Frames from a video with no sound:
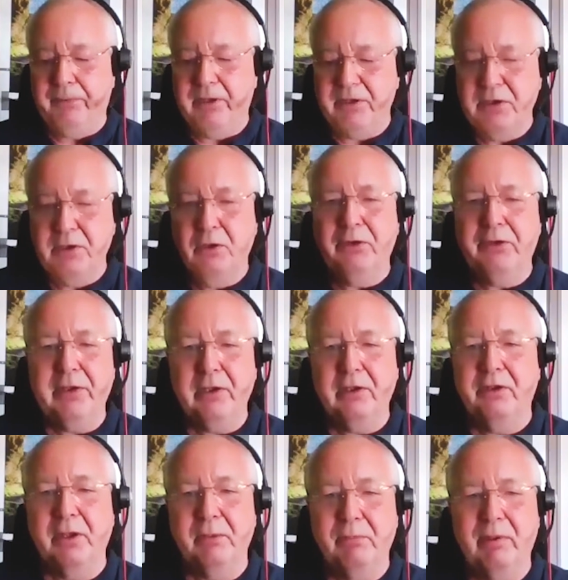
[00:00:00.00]
There's
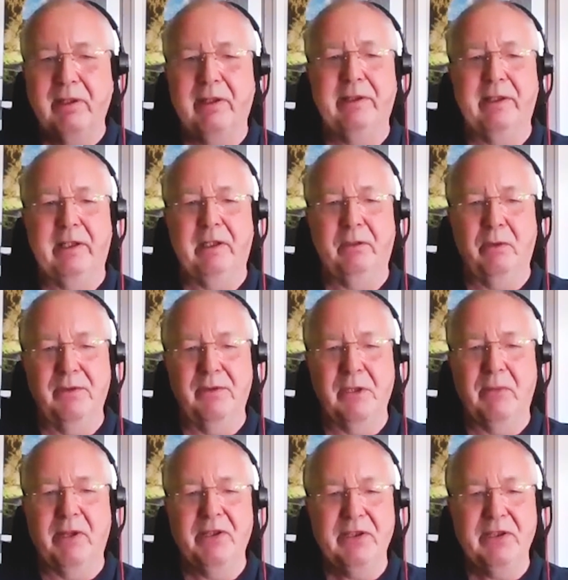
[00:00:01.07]
nothing on the planet we've
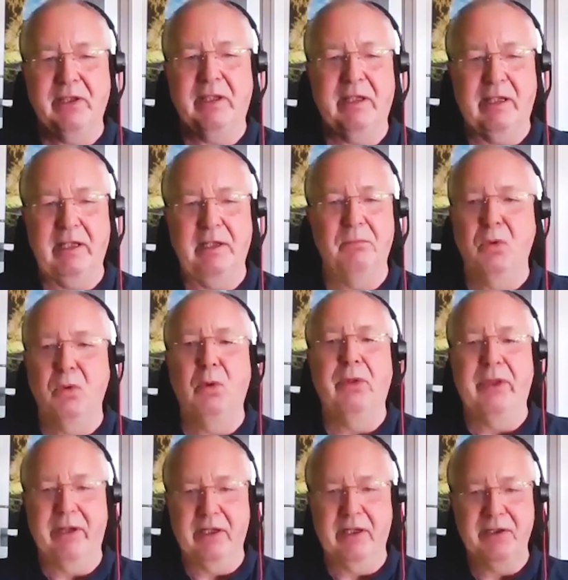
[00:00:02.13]
domesticated more
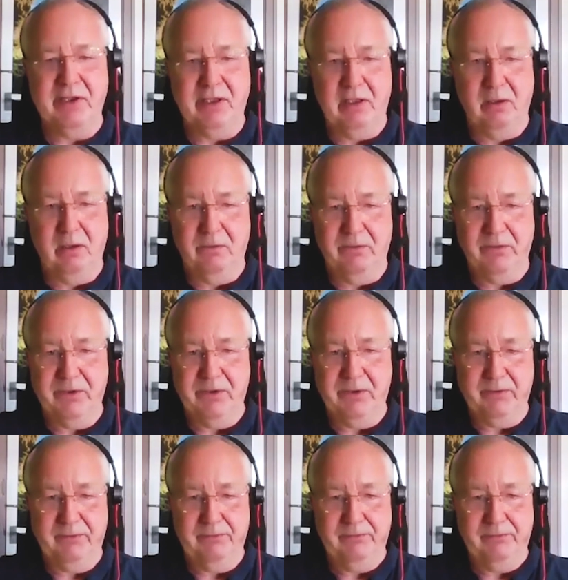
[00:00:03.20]
than ourselves.